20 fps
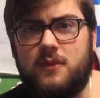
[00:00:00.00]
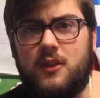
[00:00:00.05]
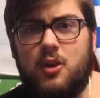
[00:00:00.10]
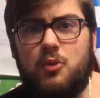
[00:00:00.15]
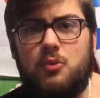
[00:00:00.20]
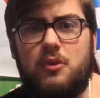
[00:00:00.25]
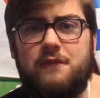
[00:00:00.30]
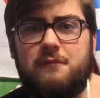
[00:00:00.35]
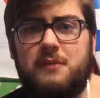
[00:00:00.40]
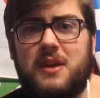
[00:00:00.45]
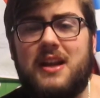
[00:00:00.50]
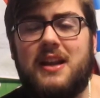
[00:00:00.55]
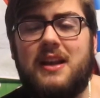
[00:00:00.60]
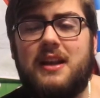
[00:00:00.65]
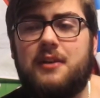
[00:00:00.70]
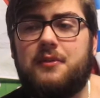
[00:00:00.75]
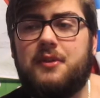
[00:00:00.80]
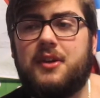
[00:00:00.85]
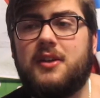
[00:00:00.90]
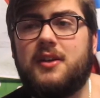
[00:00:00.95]
With
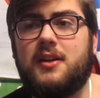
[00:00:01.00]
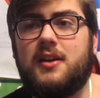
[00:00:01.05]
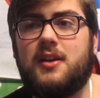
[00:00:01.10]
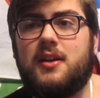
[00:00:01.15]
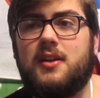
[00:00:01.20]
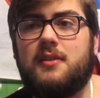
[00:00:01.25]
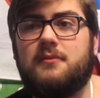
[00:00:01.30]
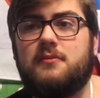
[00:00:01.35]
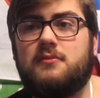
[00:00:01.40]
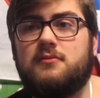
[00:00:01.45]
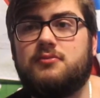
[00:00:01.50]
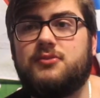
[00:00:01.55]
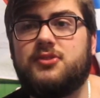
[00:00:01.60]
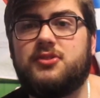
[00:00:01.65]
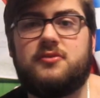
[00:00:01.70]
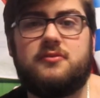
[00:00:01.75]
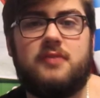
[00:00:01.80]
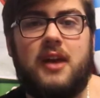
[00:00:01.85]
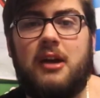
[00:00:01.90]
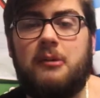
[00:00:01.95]
McCleary
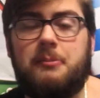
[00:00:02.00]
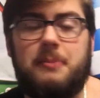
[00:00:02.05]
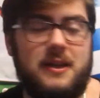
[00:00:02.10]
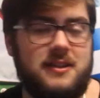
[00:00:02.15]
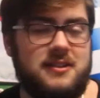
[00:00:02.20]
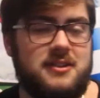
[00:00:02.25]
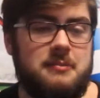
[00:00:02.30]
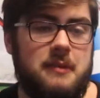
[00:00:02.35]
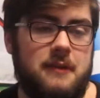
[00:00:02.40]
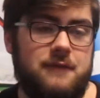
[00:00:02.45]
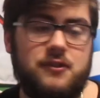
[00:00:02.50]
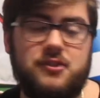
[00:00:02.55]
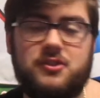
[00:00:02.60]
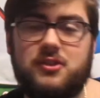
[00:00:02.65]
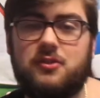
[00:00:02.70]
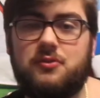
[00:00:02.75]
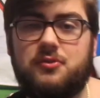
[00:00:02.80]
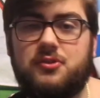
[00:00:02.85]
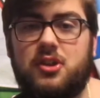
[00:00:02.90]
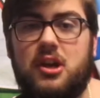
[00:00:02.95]
just outpacing him every
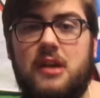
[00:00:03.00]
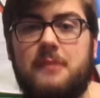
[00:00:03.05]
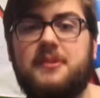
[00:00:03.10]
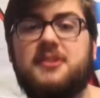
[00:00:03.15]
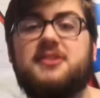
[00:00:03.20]
single time,